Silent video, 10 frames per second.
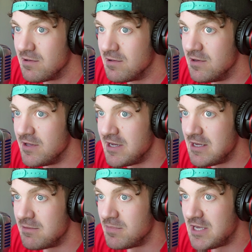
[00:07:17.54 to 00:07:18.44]

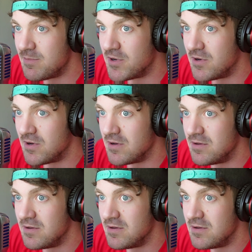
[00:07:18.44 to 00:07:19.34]
Clean, people.
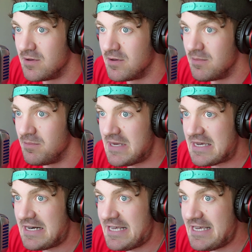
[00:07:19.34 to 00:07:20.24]
Be
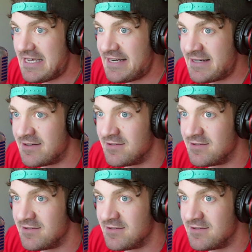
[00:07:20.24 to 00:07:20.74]
clean.